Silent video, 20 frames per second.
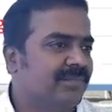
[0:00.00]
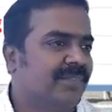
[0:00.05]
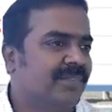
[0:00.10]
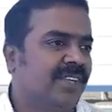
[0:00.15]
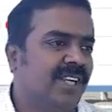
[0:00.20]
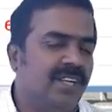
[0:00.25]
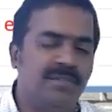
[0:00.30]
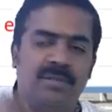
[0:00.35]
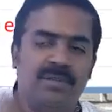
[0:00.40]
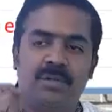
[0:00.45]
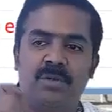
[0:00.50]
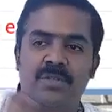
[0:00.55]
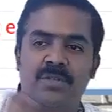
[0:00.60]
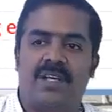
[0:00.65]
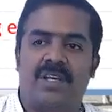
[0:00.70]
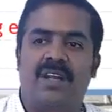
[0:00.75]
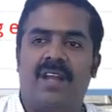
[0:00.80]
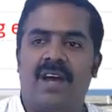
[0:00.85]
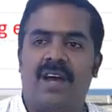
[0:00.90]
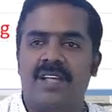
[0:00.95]
If the goods
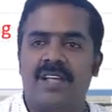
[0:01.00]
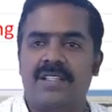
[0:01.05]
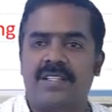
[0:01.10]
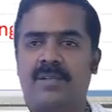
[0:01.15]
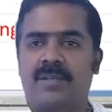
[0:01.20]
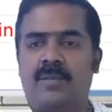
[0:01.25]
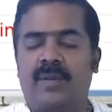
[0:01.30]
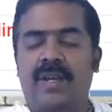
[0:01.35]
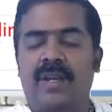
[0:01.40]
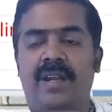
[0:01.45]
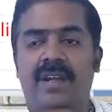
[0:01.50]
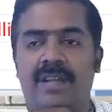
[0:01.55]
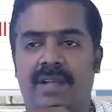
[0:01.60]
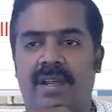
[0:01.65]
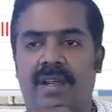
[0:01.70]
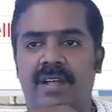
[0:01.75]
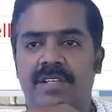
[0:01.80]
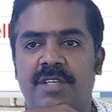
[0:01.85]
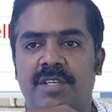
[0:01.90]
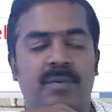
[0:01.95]
are lost when in
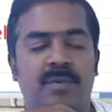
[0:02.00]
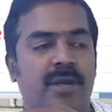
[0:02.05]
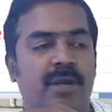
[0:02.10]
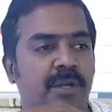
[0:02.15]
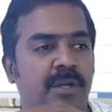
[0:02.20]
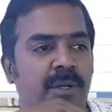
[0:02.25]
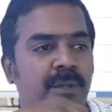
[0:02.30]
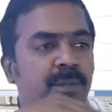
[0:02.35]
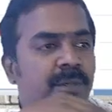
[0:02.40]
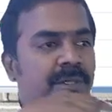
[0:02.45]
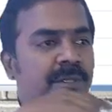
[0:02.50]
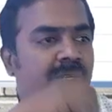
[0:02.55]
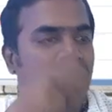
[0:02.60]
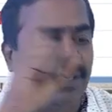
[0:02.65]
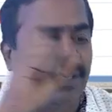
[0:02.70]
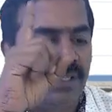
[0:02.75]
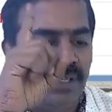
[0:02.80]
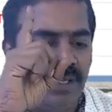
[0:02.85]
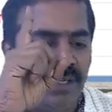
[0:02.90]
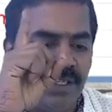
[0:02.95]
transit, what to do?
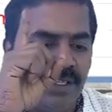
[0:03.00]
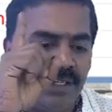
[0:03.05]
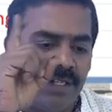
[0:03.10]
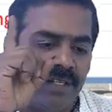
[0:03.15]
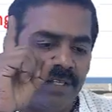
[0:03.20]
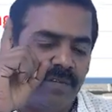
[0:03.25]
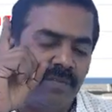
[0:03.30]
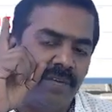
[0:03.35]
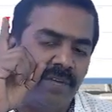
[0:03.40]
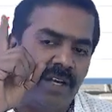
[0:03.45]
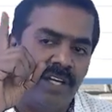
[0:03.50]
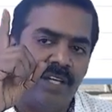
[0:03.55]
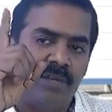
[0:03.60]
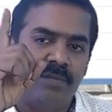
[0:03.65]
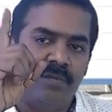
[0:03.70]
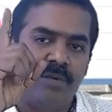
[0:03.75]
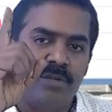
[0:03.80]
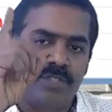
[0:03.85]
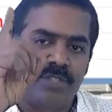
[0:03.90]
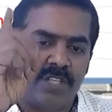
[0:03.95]
Value of
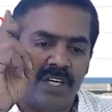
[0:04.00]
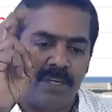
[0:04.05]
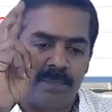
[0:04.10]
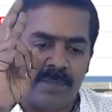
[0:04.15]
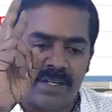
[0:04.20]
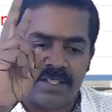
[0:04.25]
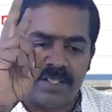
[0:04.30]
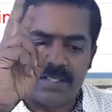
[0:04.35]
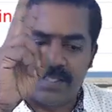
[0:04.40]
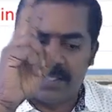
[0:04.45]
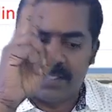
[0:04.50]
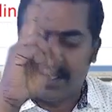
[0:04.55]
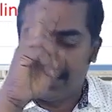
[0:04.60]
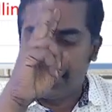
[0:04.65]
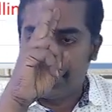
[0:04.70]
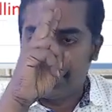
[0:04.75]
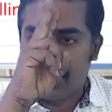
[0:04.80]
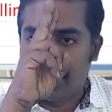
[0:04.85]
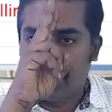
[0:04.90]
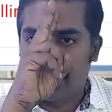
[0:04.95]
goods and plus
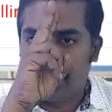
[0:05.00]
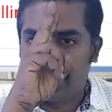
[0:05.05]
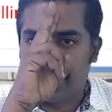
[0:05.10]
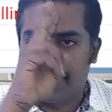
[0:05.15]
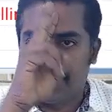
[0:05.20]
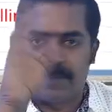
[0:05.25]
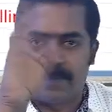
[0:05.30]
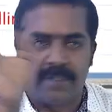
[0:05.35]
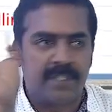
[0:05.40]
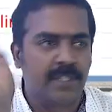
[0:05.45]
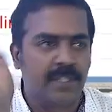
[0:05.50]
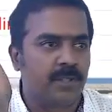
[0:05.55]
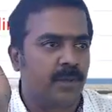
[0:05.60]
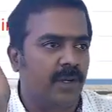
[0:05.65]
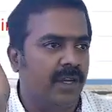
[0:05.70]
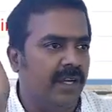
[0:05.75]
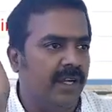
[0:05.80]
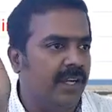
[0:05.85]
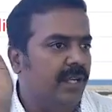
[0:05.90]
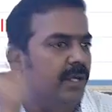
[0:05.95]
consignors expenses
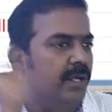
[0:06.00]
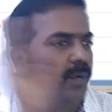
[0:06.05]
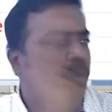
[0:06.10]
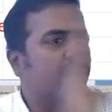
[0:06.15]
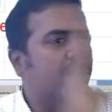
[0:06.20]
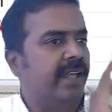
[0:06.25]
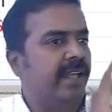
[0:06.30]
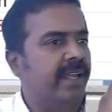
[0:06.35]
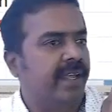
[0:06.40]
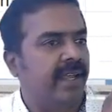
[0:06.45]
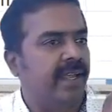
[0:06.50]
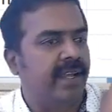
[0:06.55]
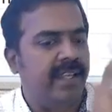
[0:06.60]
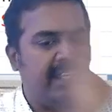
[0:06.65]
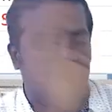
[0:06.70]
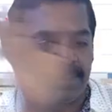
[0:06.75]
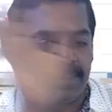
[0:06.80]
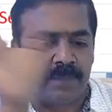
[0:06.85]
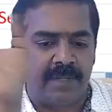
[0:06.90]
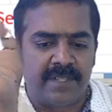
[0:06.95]
only. Don't take any
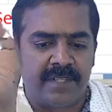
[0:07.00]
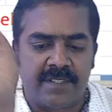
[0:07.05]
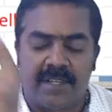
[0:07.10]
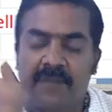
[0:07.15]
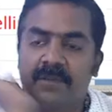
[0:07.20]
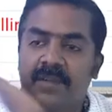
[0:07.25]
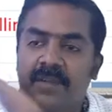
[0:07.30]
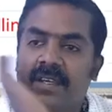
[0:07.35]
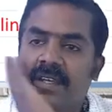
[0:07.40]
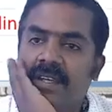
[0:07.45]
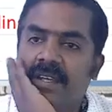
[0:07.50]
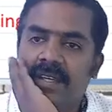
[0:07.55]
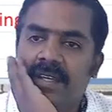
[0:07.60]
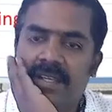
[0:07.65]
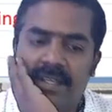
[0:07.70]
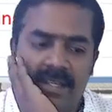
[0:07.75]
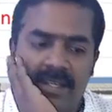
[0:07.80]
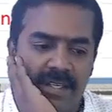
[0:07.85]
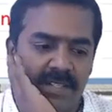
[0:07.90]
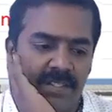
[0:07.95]
expense of
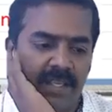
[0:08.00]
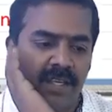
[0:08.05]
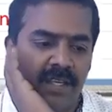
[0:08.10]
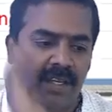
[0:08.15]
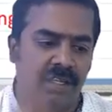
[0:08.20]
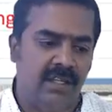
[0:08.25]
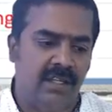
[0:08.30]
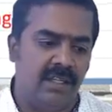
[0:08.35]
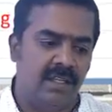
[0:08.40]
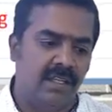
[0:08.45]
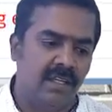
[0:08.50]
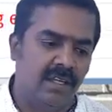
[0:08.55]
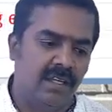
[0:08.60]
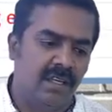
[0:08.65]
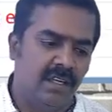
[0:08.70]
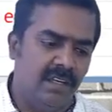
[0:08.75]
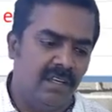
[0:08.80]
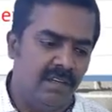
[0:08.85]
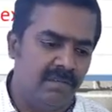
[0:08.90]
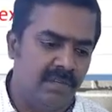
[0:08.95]
consignee.
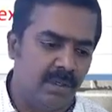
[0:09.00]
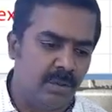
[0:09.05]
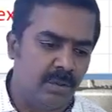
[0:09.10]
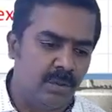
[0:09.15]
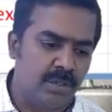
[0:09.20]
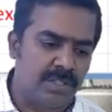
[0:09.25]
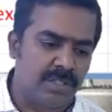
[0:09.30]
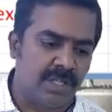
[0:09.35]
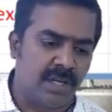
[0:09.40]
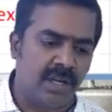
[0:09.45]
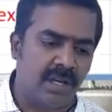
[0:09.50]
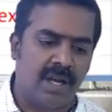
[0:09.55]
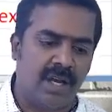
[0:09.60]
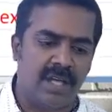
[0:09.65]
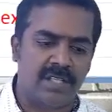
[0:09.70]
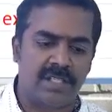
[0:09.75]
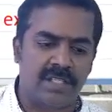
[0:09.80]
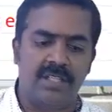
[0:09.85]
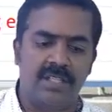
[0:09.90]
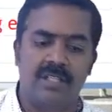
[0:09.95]
If the goods are
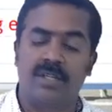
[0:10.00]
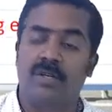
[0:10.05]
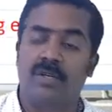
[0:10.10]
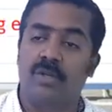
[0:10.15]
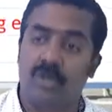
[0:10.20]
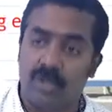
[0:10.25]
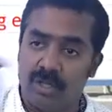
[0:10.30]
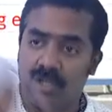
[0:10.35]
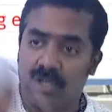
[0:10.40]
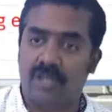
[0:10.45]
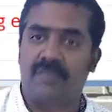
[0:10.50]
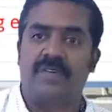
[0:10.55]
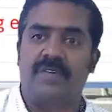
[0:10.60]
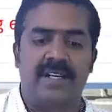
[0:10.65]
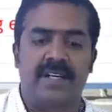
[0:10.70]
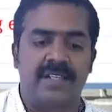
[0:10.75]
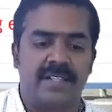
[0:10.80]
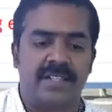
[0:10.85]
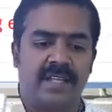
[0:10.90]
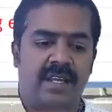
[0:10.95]
lost in the godown of
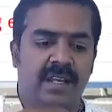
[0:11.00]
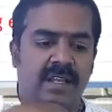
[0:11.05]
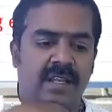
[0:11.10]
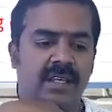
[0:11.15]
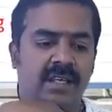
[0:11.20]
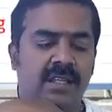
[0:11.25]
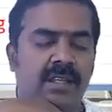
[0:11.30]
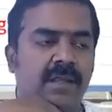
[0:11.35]
consignee,